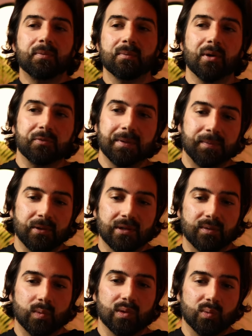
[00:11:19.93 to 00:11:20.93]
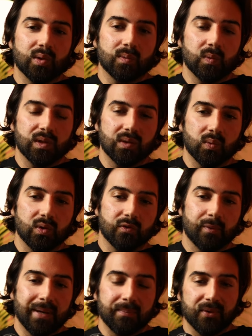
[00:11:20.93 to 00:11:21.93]
people, most people will will will, will
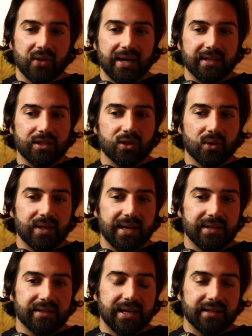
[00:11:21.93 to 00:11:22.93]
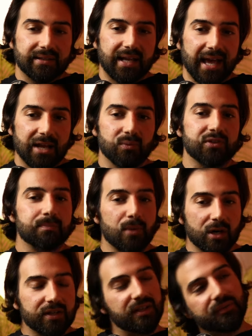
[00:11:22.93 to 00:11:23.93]
remember that you know mm-hmm. that that Cain was
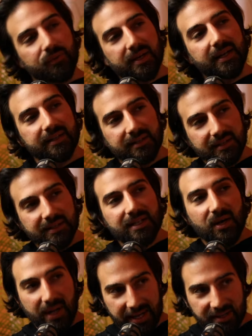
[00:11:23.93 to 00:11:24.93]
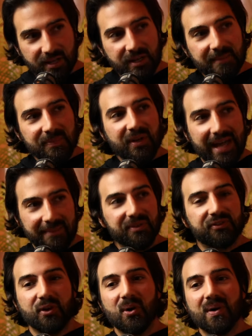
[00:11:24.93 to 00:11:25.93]
marked on the forehead. Okay, got it. Okay,
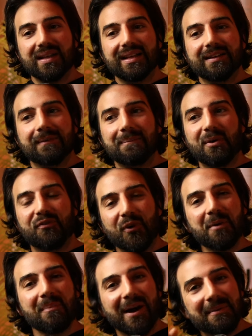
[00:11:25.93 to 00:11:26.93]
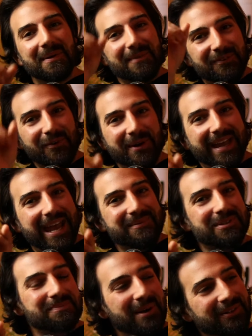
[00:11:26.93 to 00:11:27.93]
so before mark before Cain
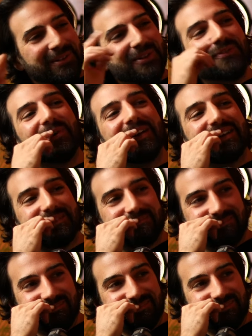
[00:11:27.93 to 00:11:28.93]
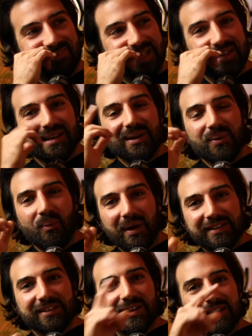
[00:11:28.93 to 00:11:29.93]
was marked on the forehead,
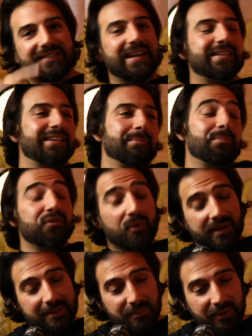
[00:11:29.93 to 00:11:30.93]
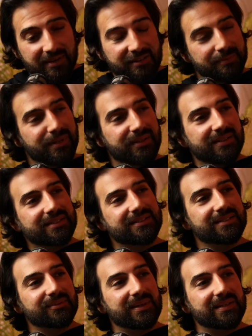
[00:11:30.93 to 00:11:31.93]
what did God say to him before he murdered his brother?
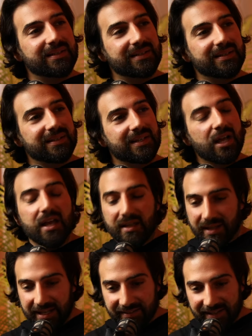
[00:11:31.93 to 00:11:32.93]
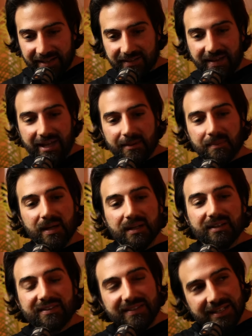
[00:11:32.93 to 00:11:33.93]
Tell what, me. He said to him,
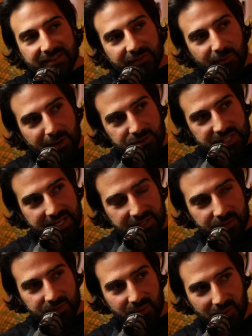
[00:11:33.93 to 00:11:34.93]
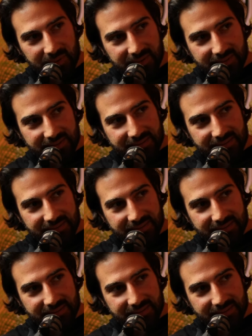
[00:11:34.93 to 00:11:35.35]
"Sin is crouching at your door.